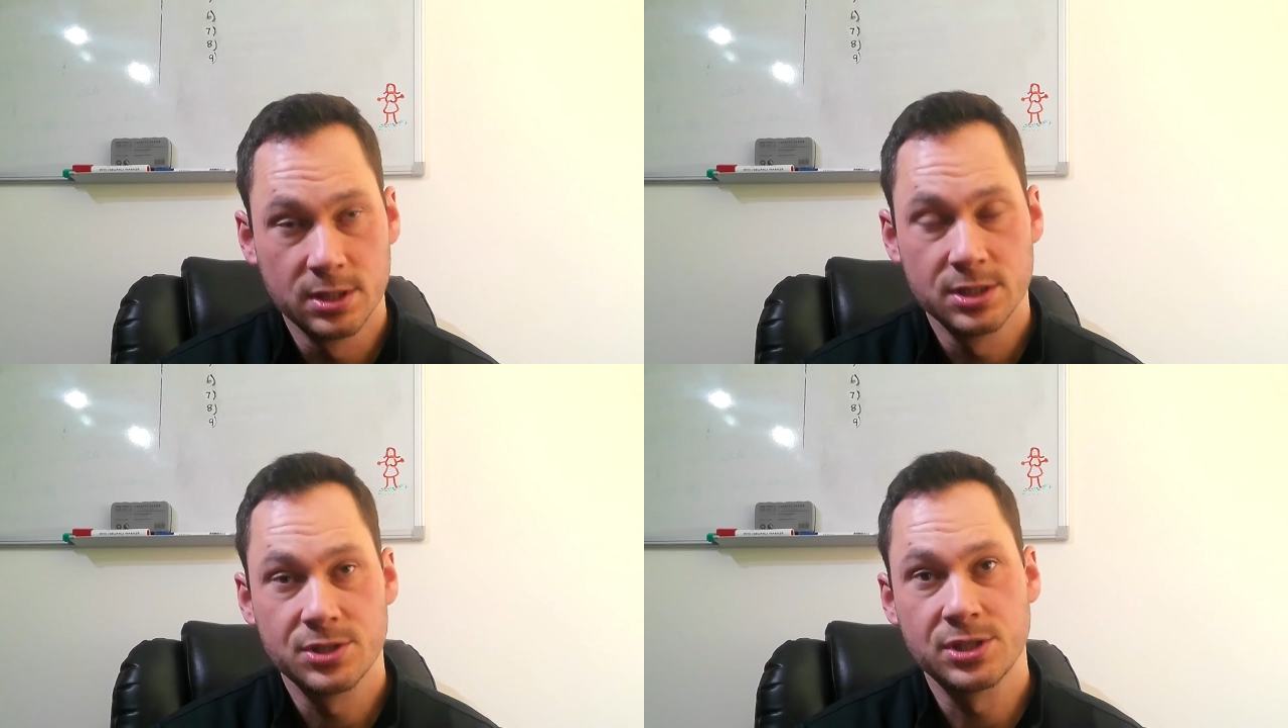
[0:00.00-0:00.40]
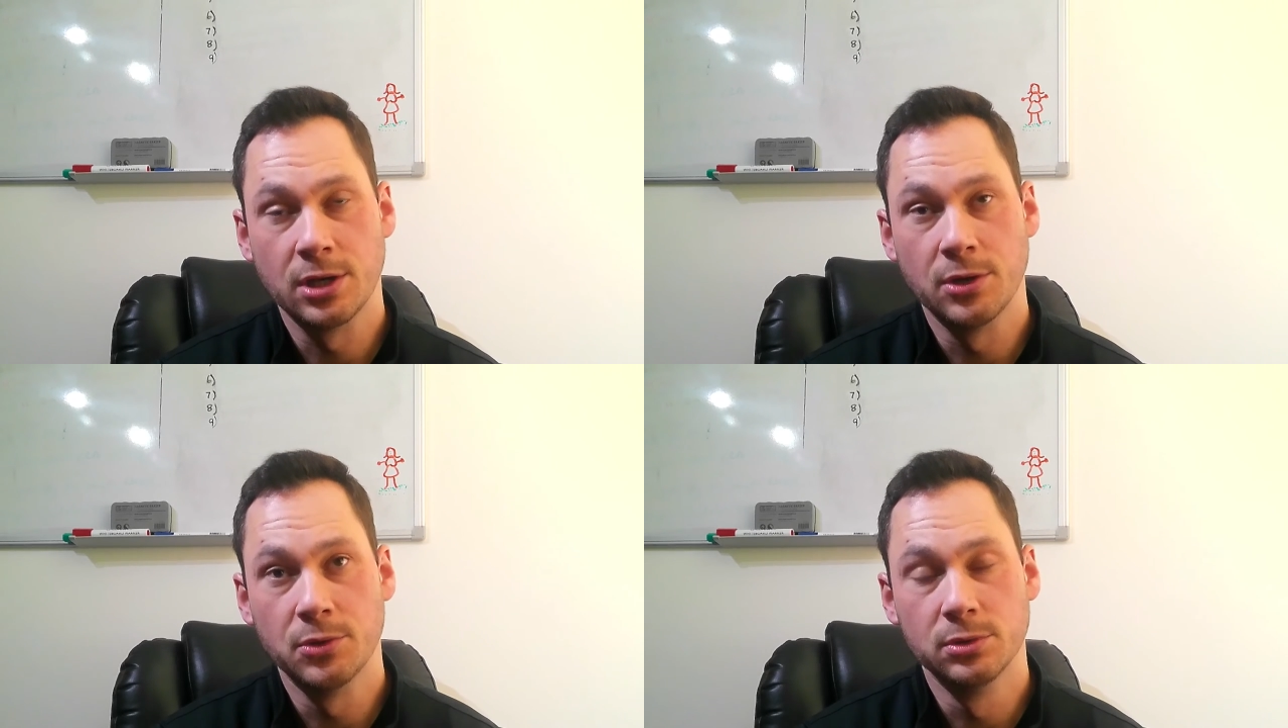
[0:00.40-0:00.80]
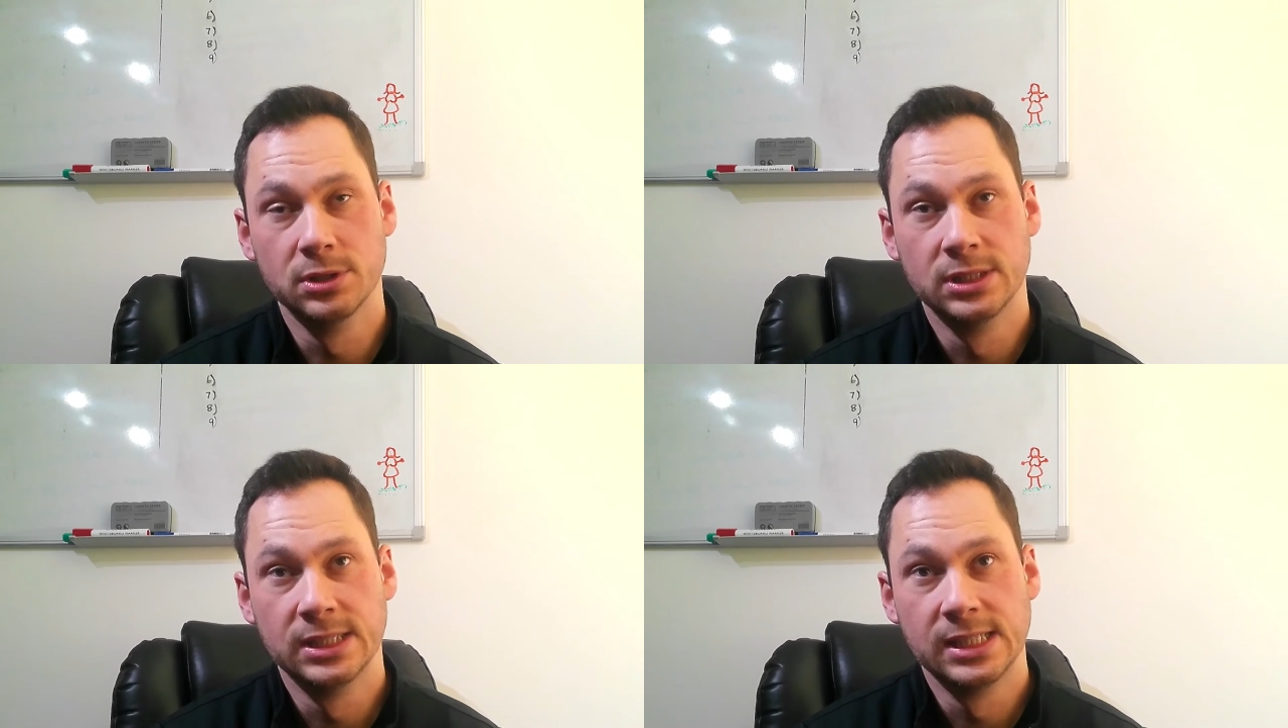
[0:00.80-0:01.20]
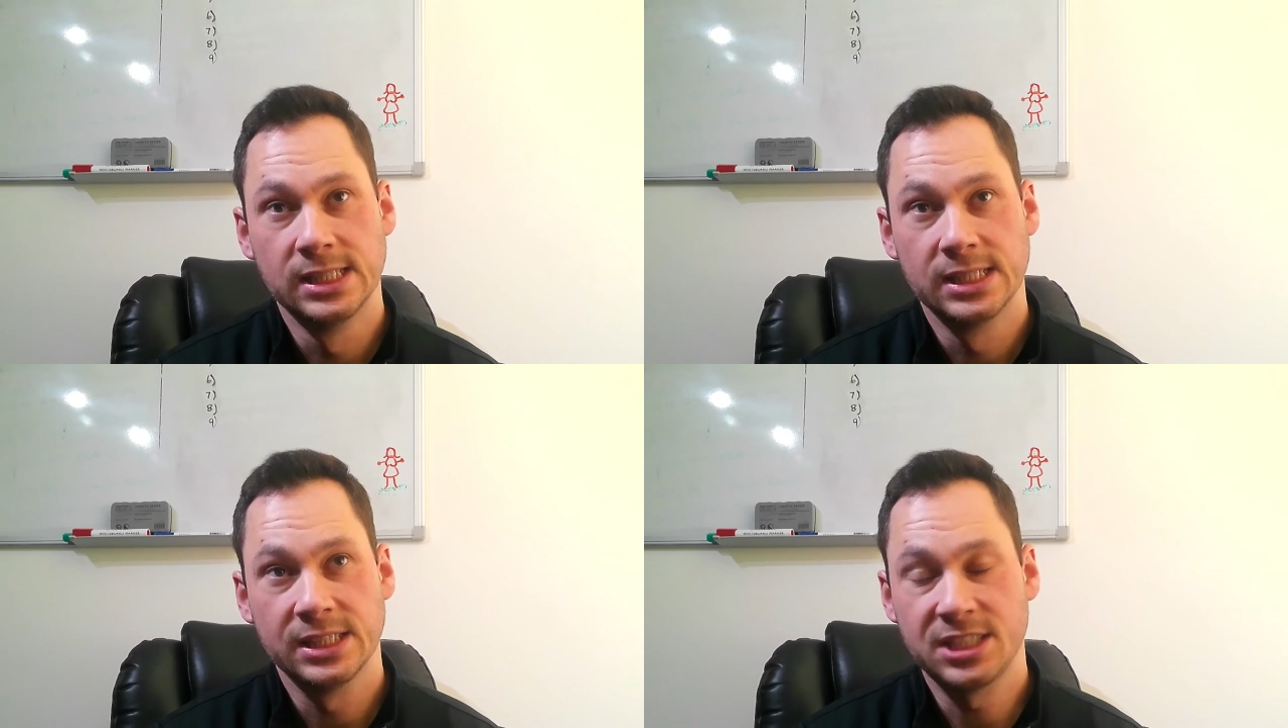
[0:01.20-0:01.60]
So
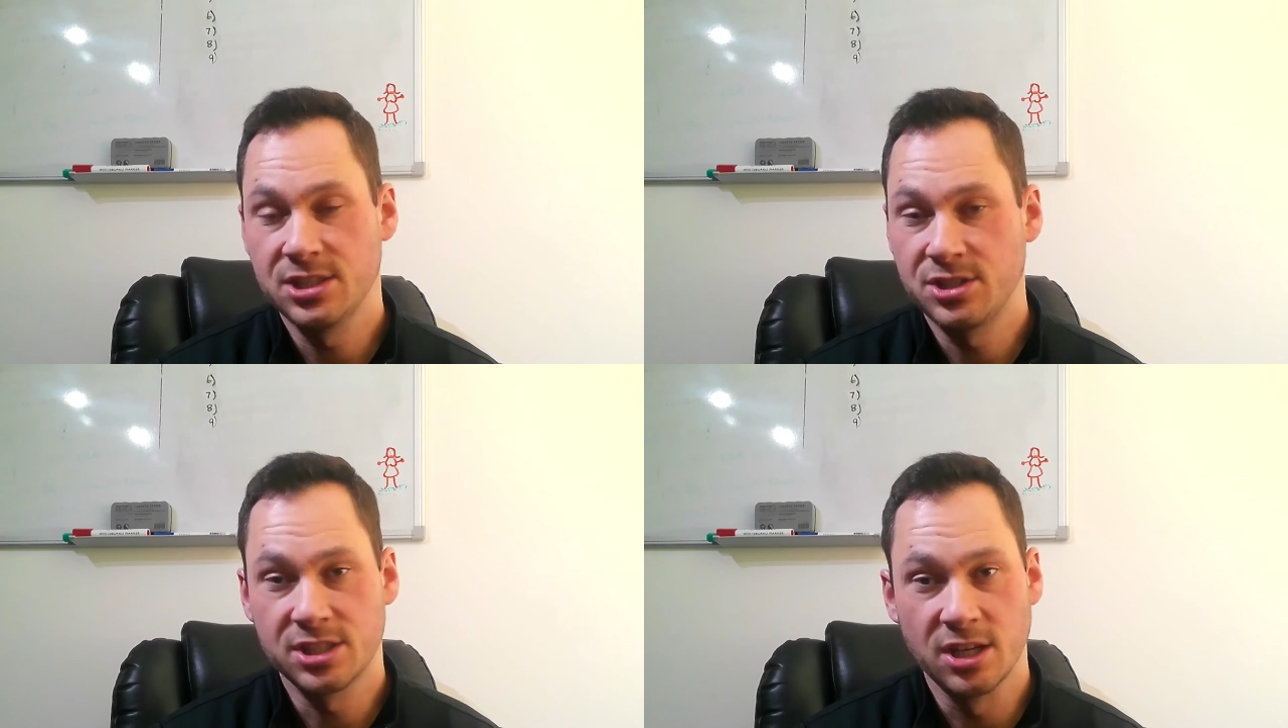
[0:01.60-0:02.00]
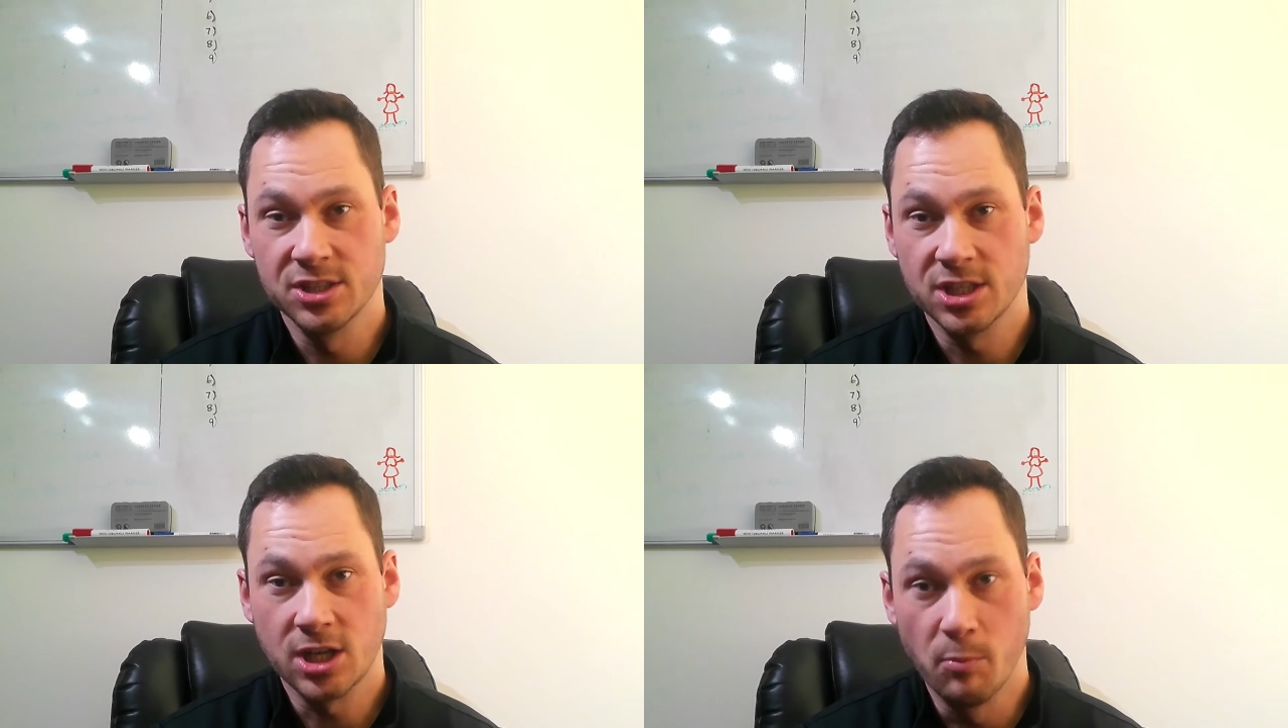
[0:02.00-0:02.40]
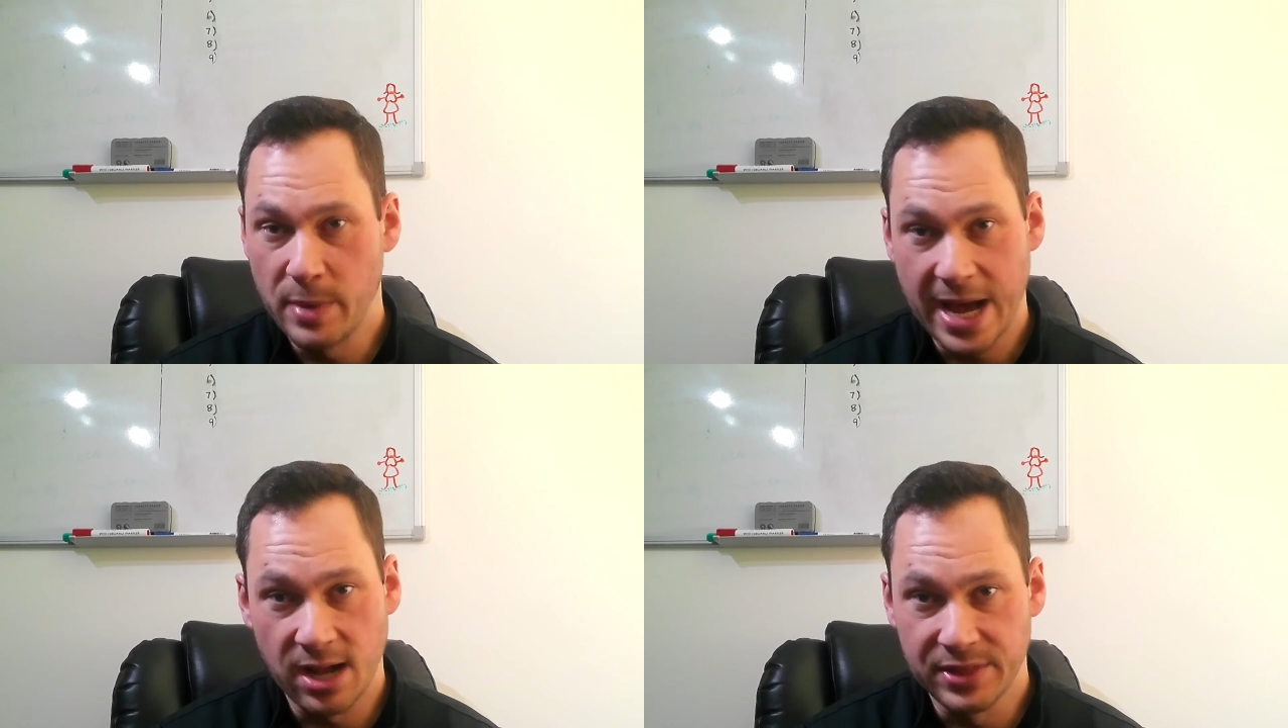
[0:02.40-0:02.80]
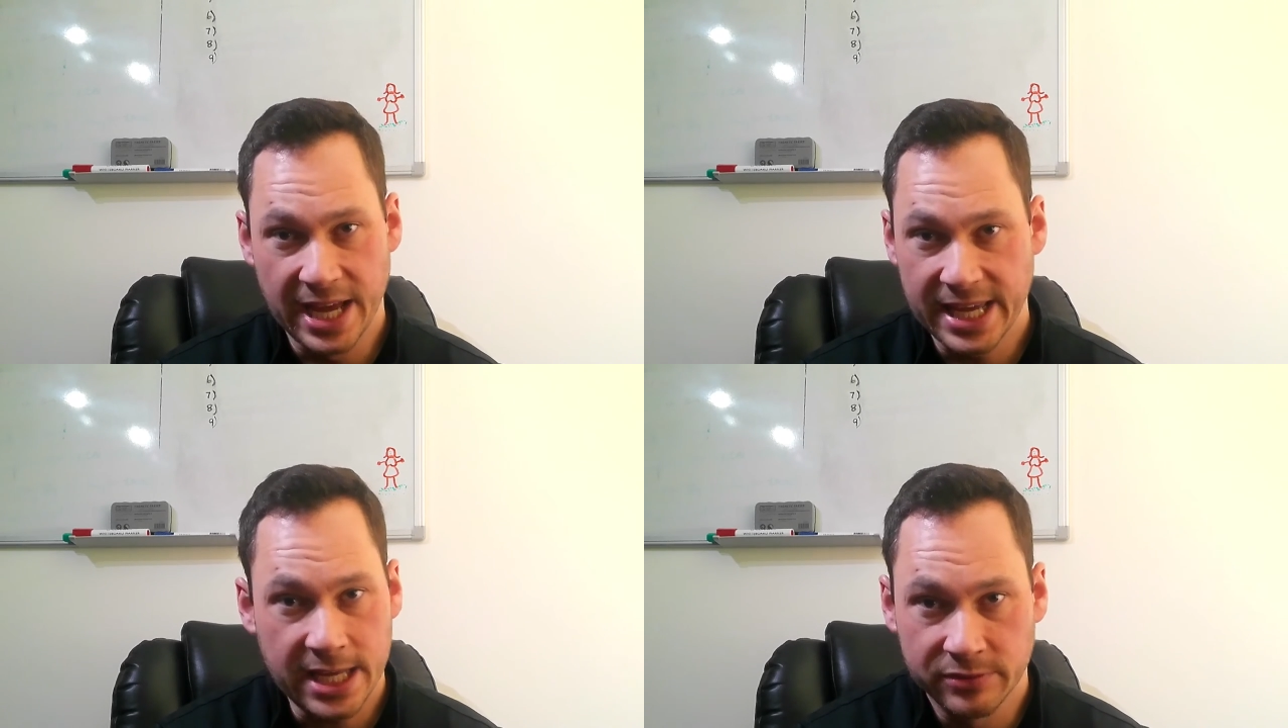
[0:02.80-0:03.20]
this is just going to compound
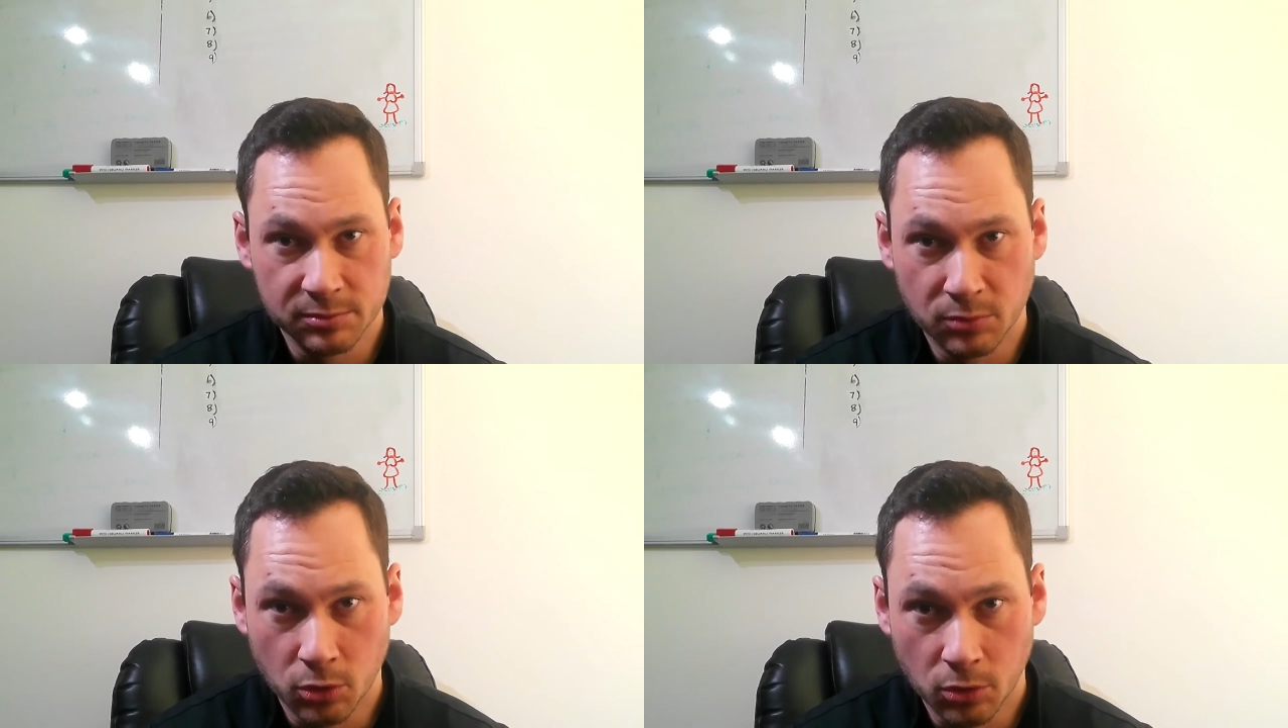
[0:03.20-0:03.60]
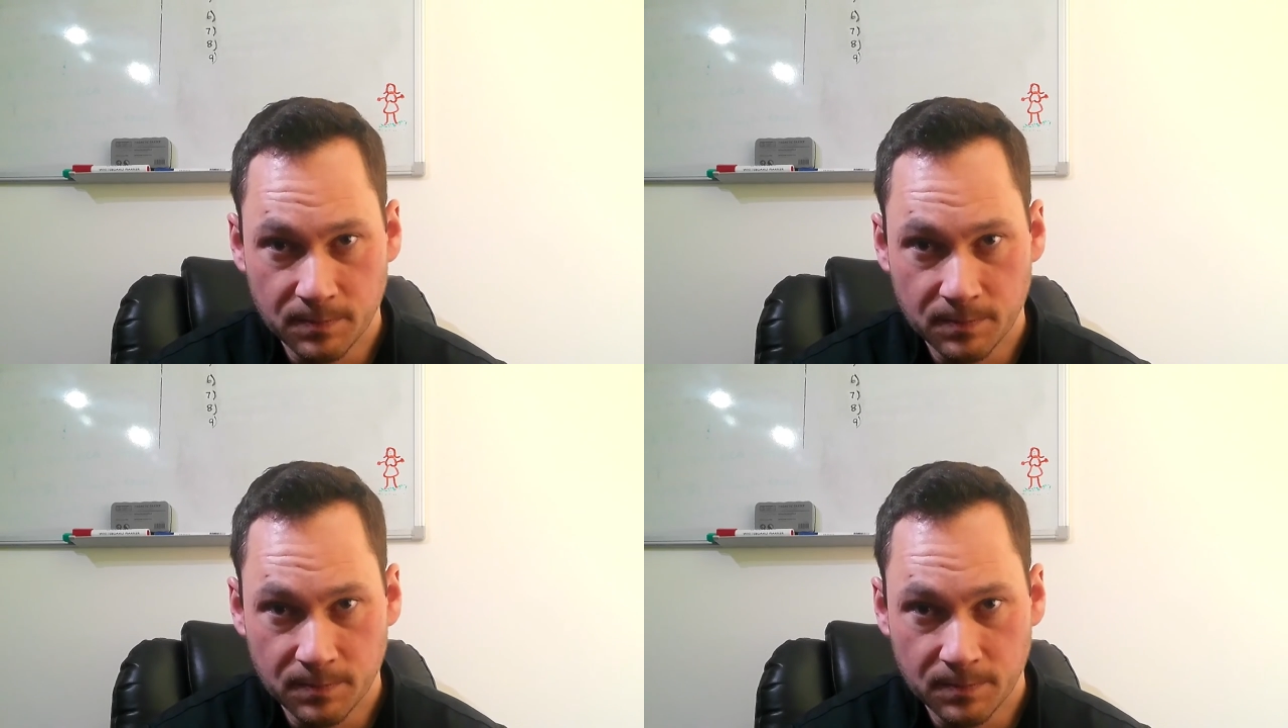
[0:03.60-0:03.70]
that even more.